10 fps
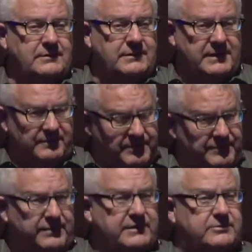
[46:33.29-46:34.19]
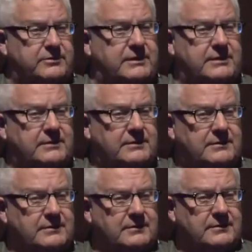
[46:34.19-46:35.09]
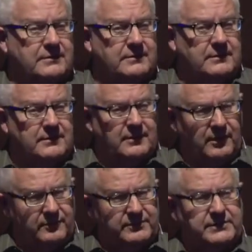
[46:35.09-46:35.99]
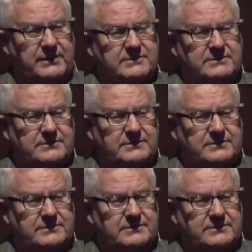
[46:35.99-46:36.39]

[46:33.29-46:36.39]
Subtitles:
to give me victory over this.